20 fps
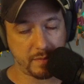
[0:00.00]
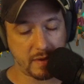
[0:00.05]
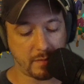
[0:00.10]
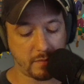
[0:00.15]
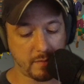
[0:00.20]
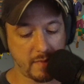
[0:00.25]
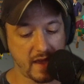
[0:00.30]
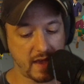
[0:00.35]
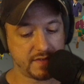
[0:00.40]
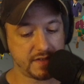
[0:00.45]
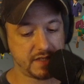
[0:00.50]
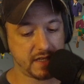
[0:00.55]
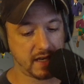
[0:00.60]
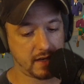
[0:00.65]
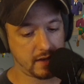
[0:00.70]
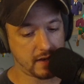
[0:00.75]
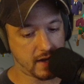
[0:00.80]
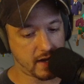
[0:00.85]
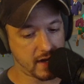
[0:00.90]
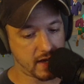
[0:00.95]
People may have
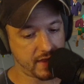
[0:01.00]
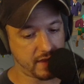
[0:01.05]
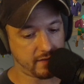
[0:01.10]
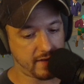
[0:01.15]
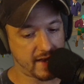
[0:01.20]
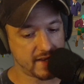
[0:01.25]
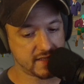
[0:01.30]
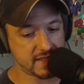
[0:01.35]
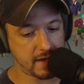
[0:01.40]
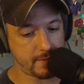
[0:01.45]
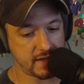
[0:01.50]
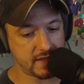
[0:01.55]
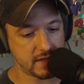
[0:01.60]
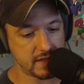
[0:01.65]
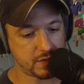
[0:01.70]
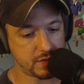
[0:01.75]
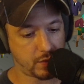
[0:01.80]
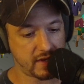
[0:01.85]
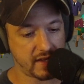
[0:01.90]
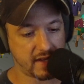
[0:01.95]
seen the last time I
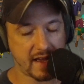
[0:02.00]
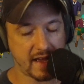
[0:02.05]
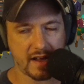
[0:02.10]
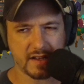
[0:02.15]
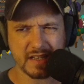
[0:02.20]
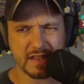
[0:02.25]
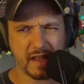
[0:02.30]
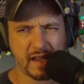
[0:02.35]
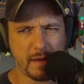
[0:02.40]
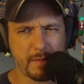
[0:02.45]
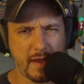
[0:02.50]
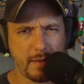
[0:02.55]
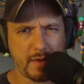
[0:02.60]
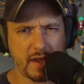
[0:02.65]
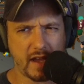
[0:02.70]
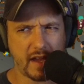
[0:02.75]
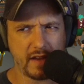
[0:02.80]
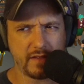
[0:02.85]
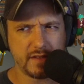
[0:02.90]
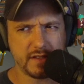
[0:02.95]
did 20 accounts. I think
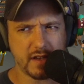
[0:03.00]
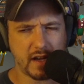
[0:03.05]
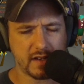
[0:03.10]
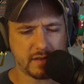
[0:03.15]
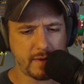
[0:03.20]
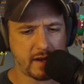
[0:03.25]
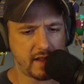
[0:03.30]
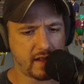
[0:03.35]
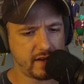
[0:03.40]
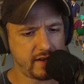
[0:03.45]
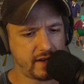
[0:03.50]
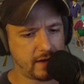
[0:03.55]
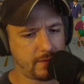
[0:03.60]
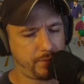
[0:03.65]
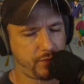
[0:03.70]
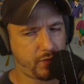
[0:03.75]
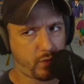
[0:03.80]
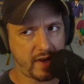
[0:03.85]
I even talked about it on here.